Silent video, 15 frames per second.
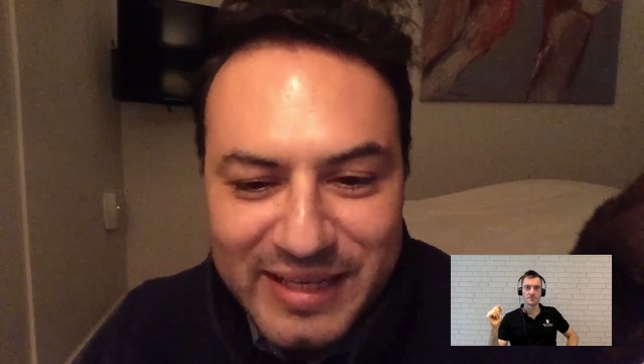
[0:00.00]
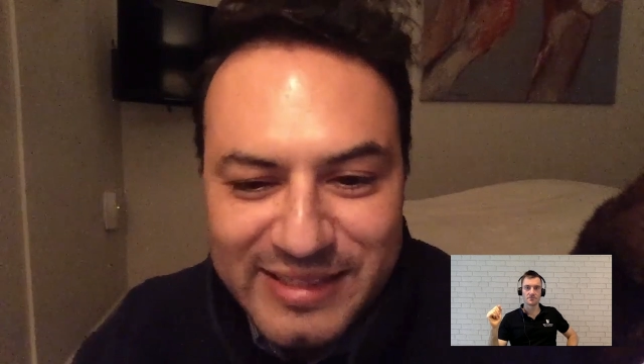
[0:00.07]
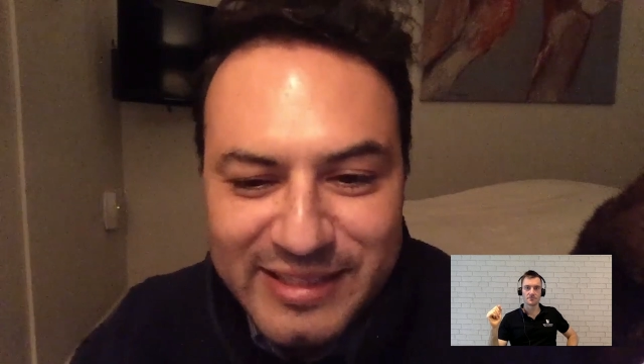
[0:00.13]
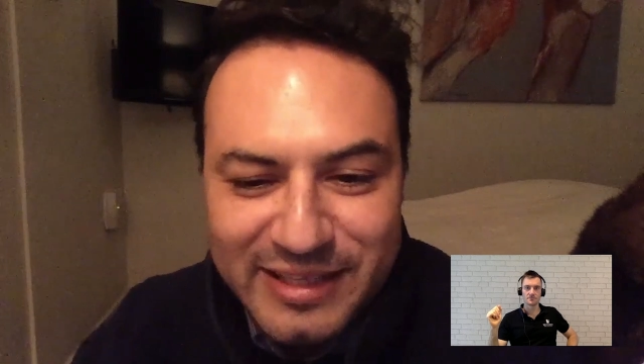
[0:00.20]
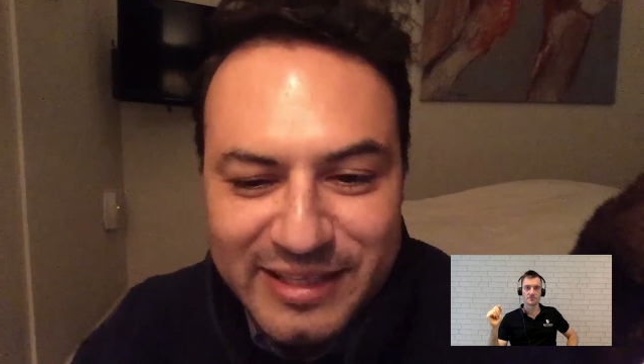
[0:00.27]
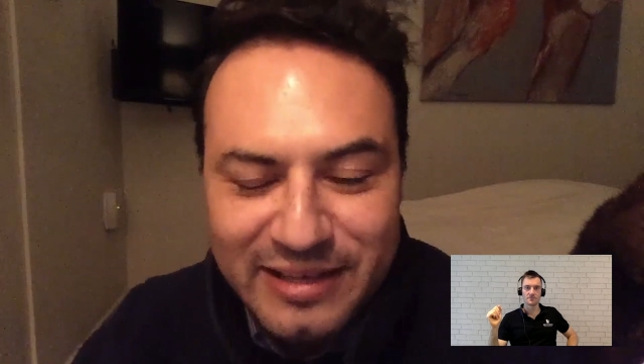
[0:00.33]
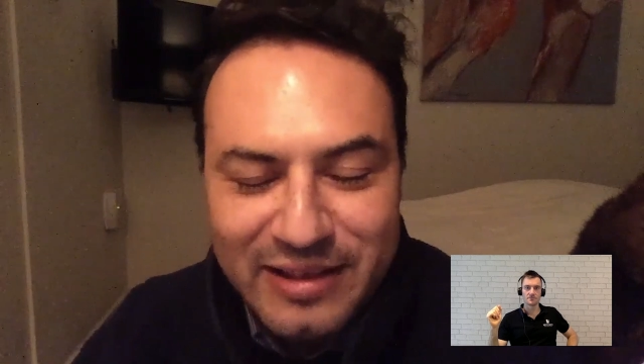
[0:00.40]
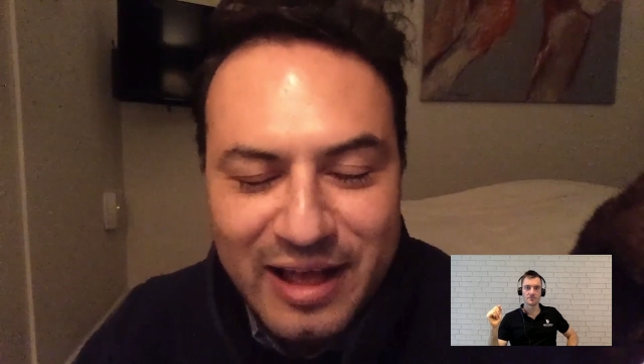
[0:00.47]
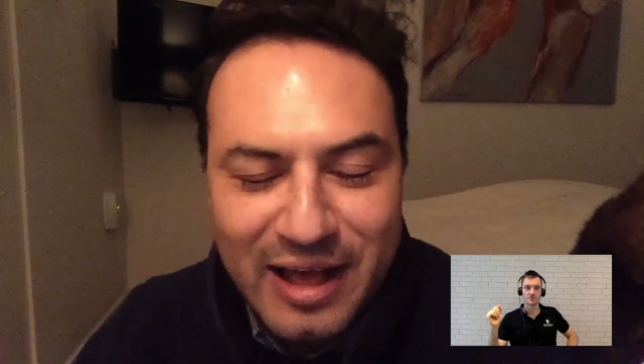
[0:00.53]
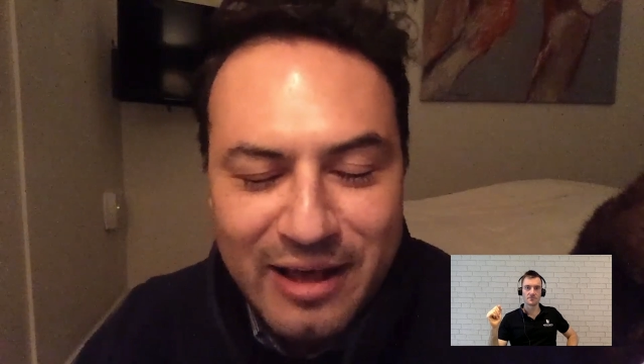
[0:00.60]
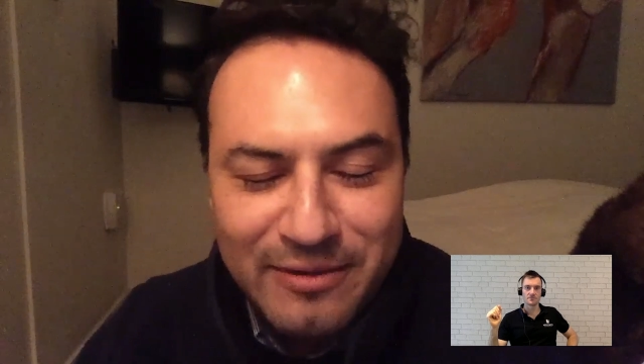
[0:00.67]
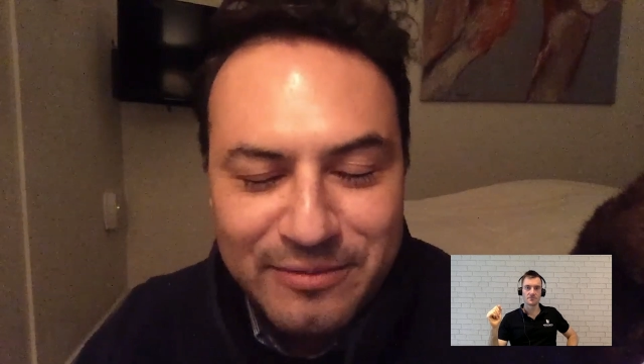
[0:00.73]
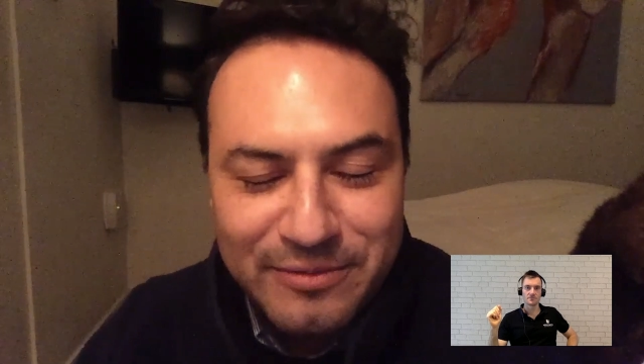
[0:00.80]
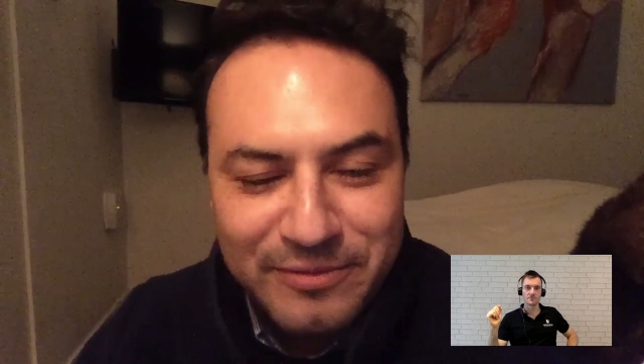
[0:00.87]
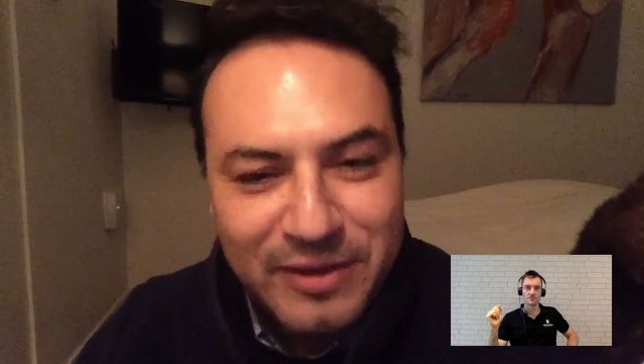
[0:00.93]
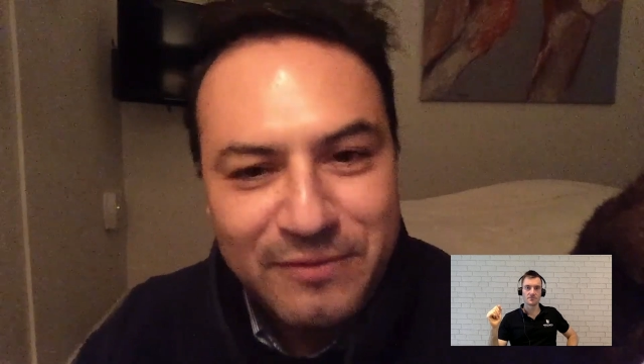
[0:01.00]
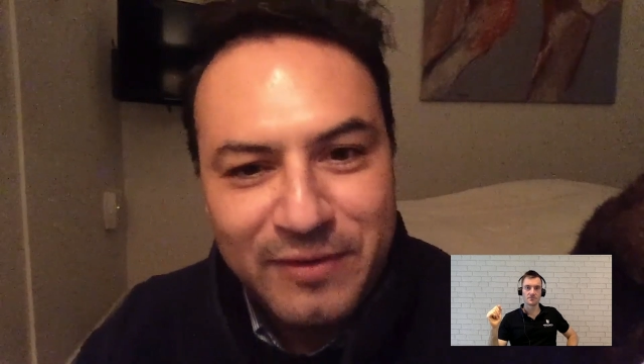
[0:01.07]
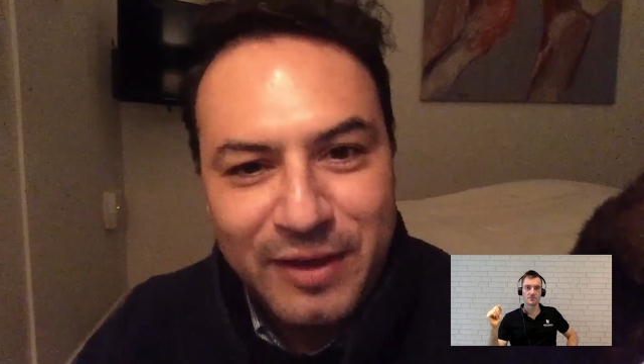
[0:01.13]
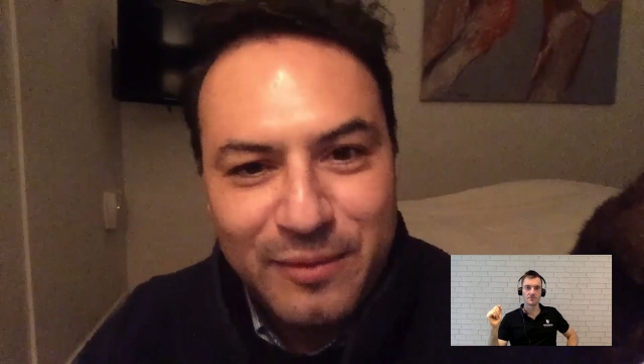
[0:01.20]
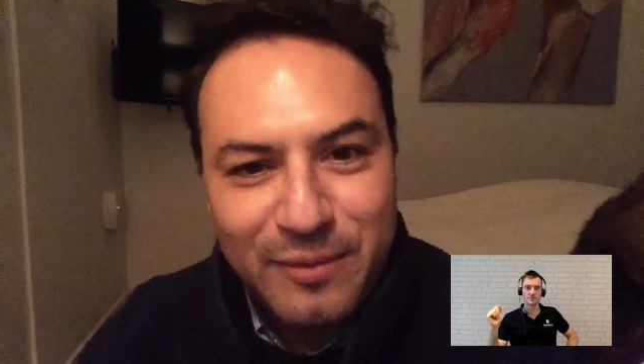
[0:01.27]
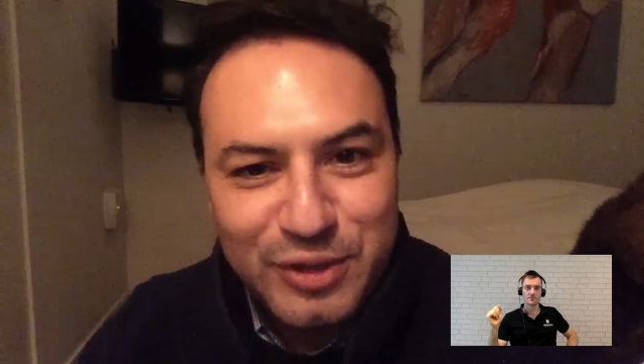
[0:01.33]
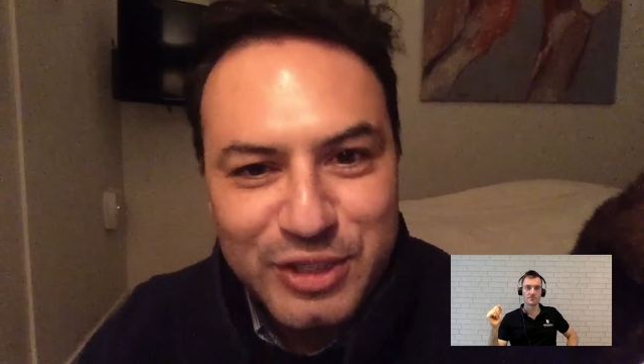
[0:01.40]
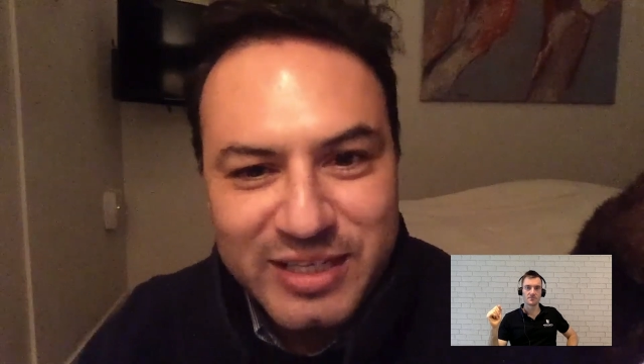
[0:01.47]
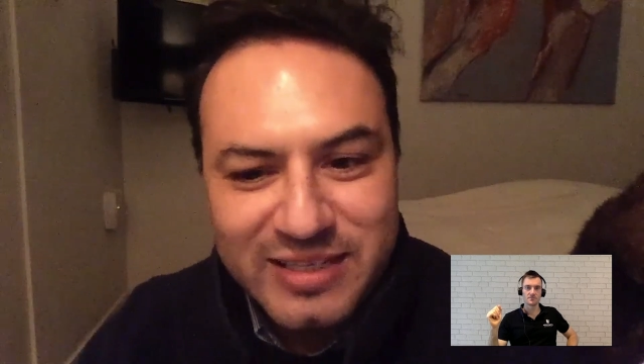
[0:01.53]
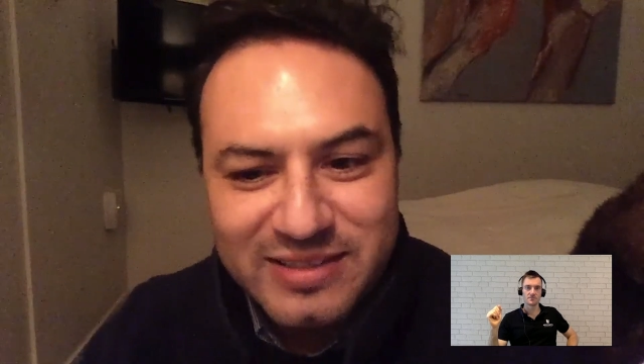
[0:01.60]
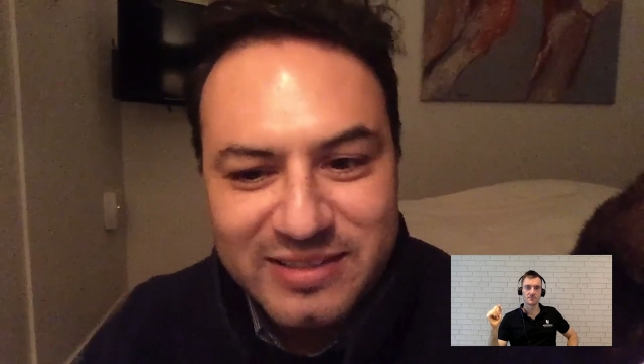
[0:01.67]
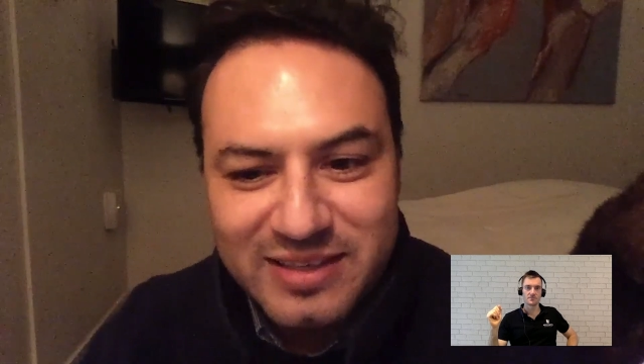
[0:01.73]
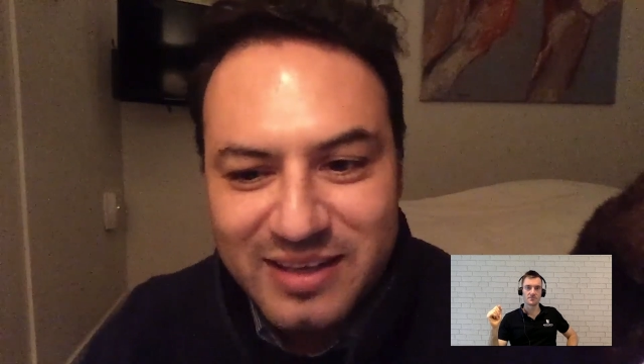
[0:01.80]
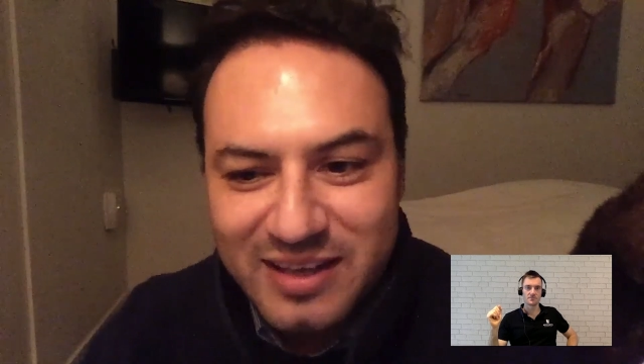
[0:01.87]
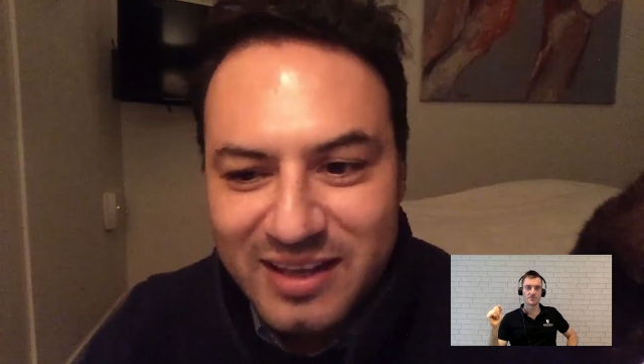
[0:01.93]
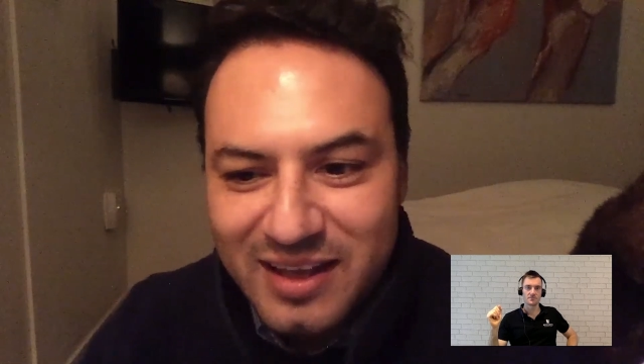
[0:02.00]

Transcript: I still have Phoebe, which is